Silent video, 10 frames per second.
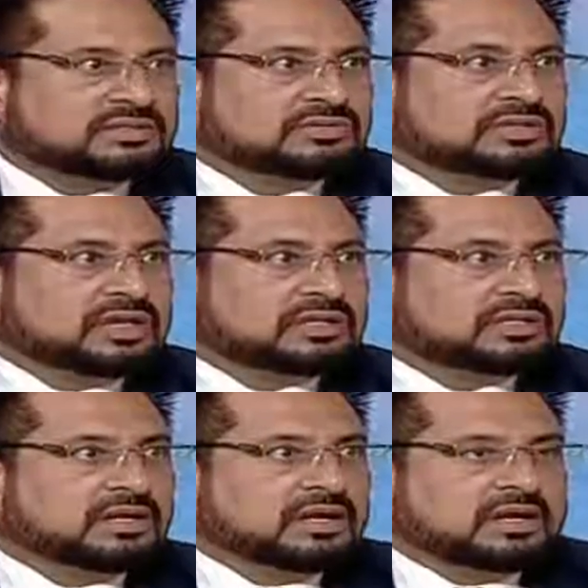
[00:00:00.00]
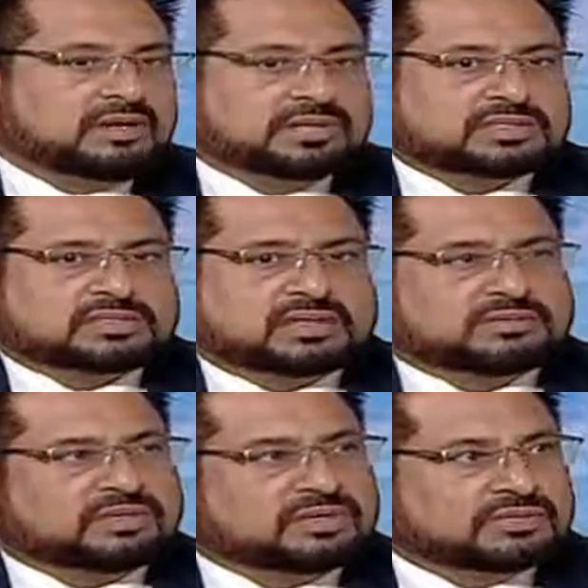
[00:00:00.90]
to that, how much time
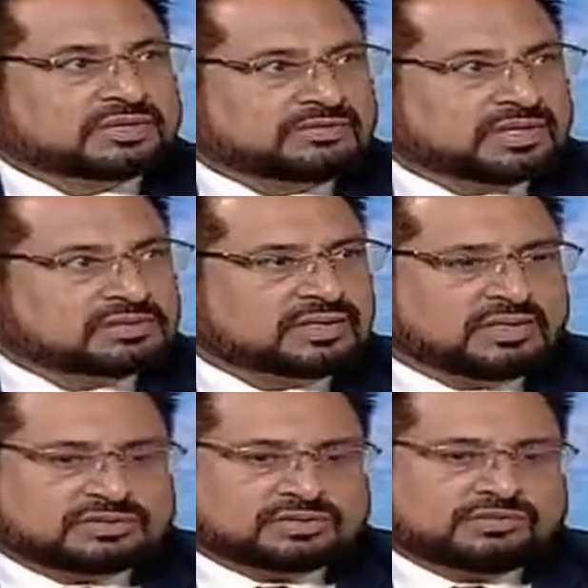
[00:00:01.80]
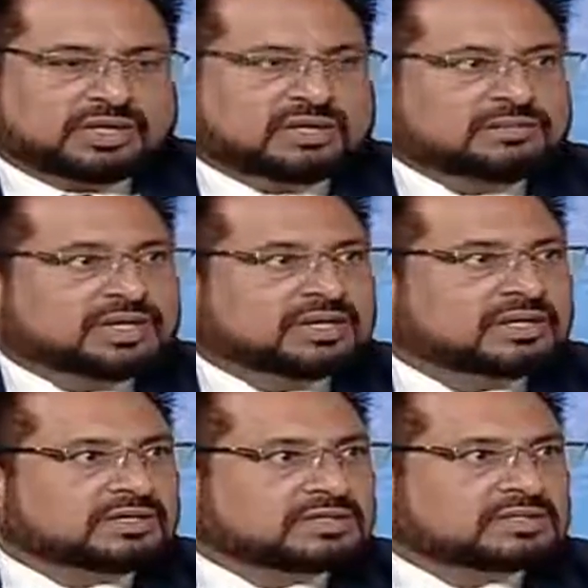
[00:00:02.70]
they want to invest. So we eliminated
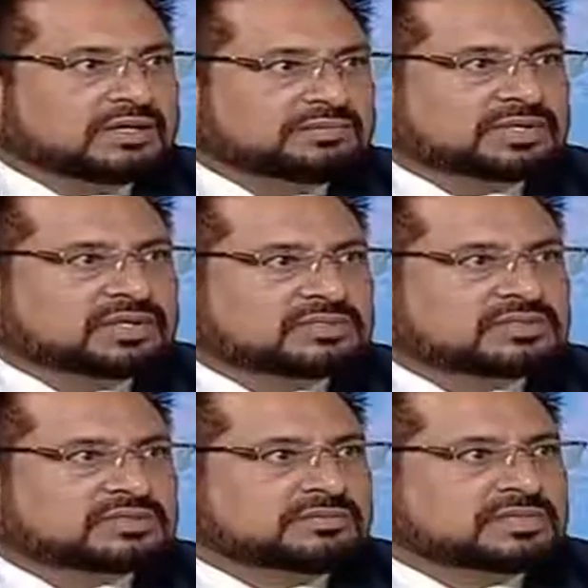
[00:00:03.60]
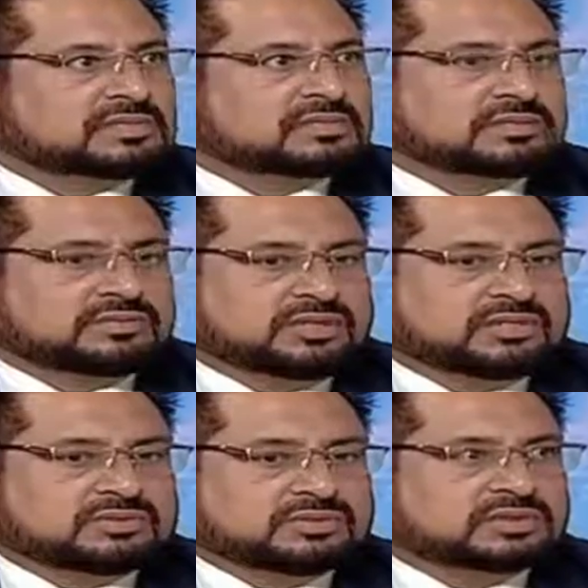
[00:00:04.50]
this all because system is today
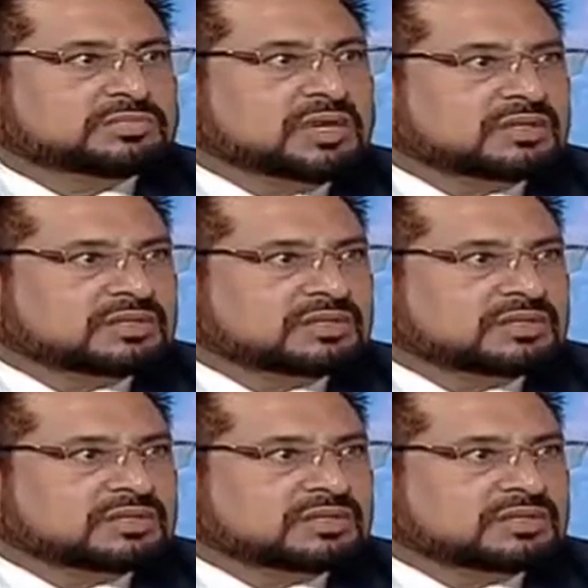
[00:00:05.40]
so smart.